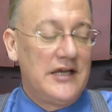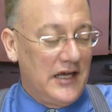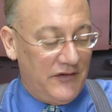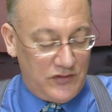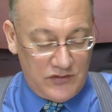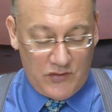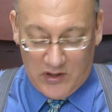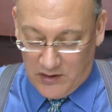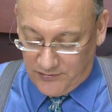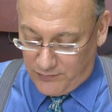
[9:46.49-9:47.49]
If you do
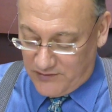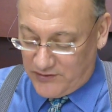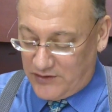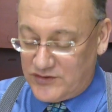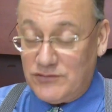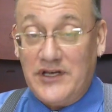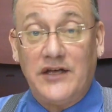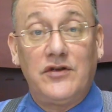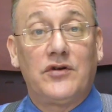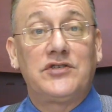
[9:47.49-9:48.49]
all 3 of those, you
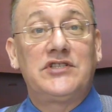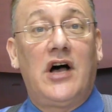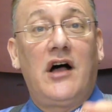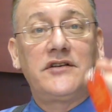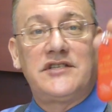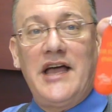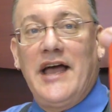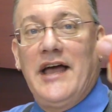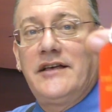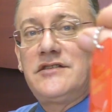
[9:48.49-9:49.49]
get your dog
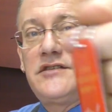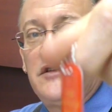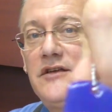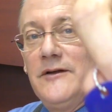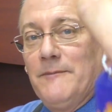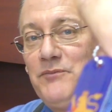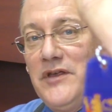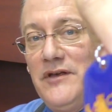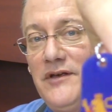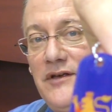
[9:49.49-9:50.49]
tags
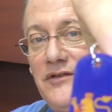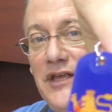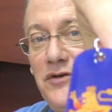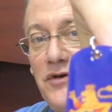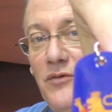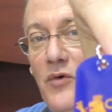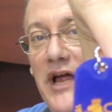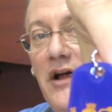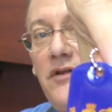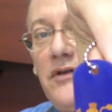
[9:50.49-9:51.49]
that you can
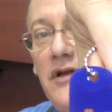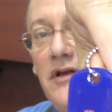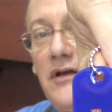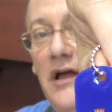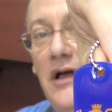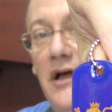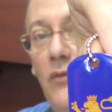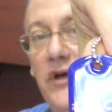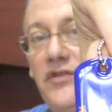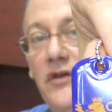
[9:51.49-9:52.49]
wear
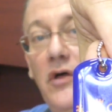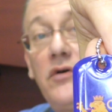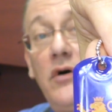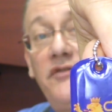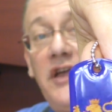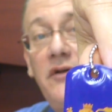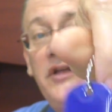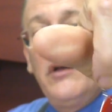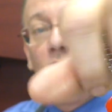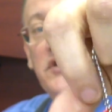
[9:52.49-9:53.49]
with the logo of Henry
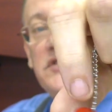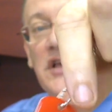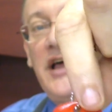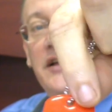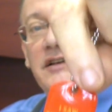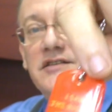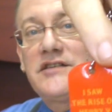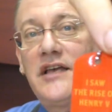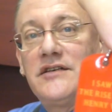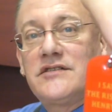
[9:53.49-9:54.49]
on one side, and it
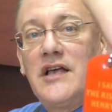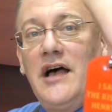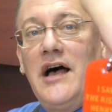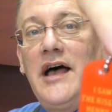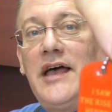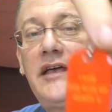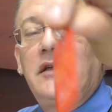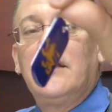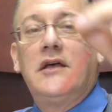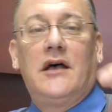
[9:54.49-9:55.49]
says, I
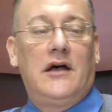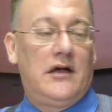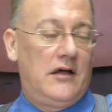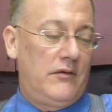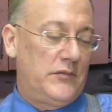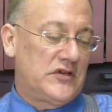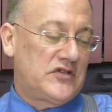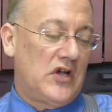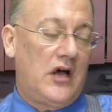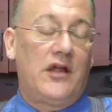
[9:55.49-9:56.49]

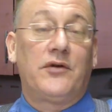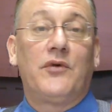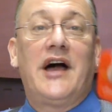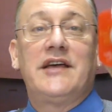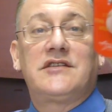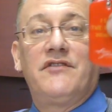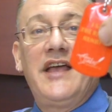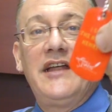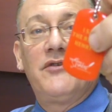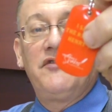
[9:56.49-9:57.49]
saw the rise of
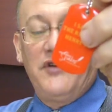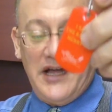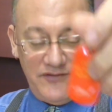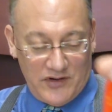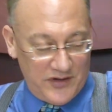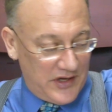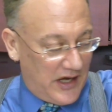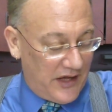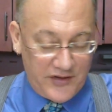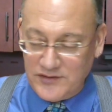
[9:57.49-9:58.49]
Henry V on the
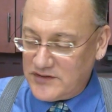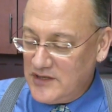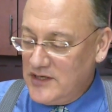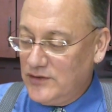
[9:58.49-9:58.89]
others.